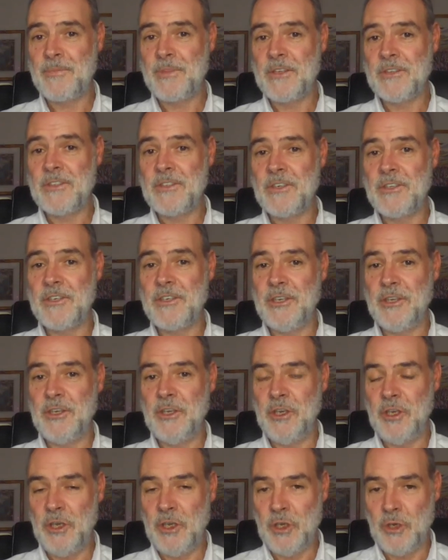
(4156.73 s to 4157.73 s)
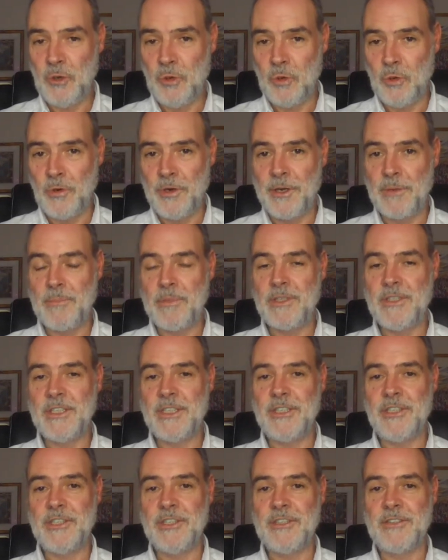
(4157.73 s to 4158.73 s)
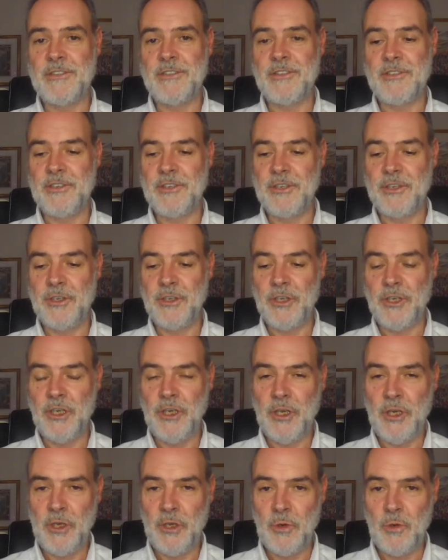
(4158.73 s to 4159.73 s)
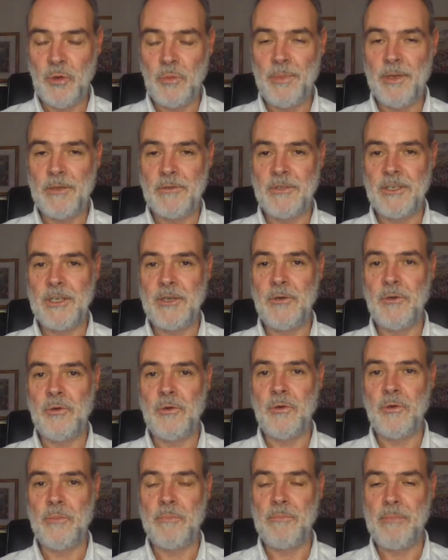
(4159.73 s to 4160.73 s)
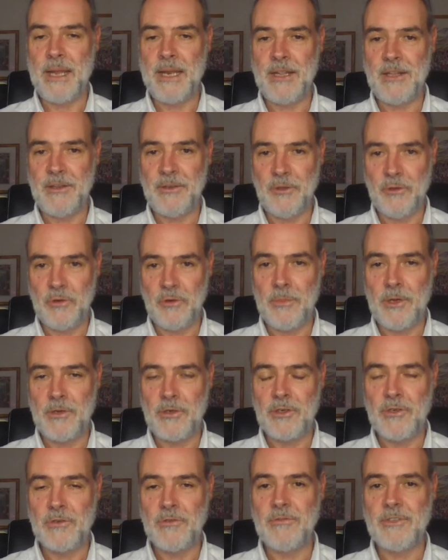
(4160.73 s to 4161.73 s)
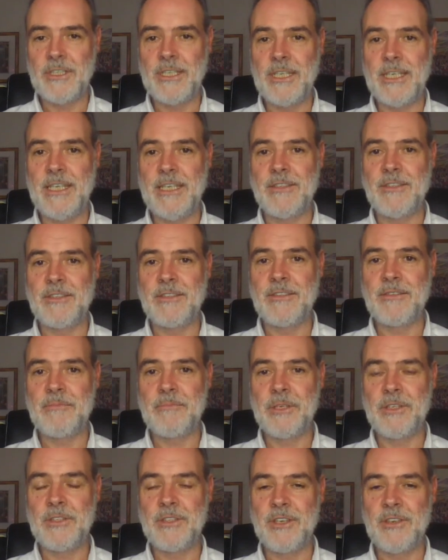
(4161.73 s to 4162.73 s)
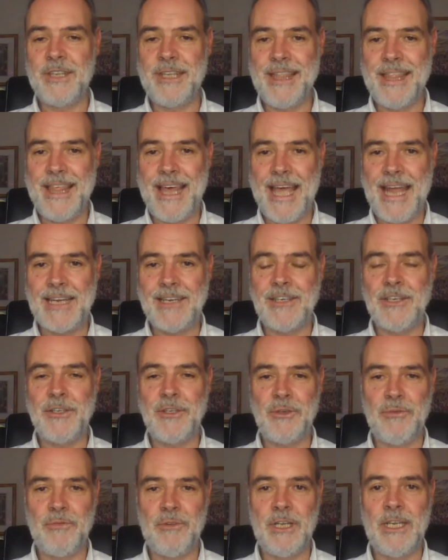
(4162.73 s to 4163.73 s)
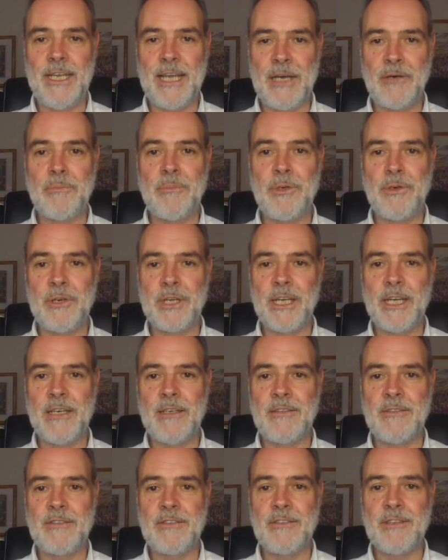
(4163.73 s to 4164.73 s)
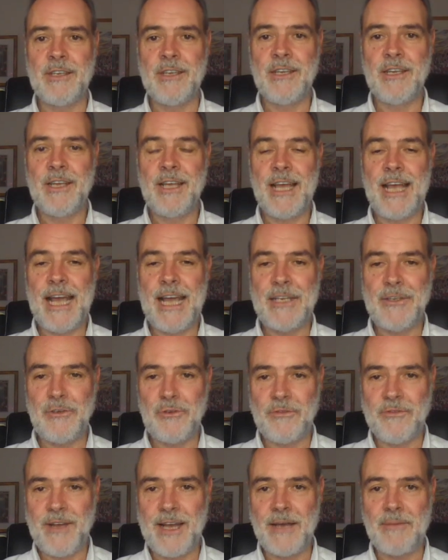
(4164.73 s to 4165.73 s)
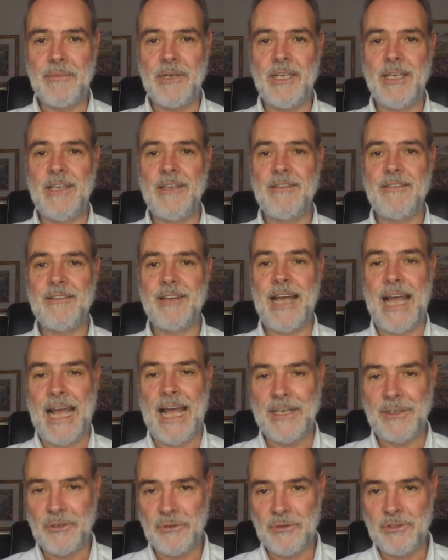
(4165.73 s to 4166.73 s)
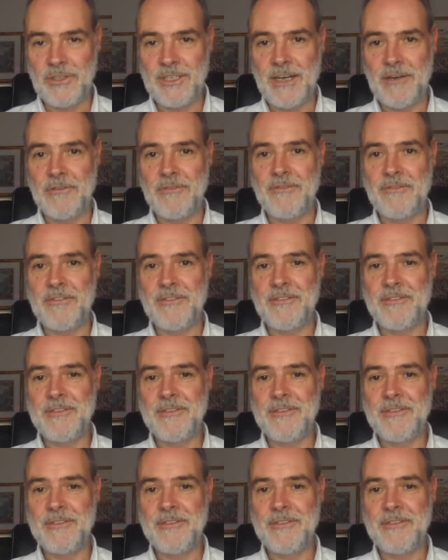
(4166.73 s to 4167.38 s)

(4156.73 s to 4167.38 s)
so that you're in a position that you're building your mental and your emotional resilience because only then can you really help your kids and your family and yourself.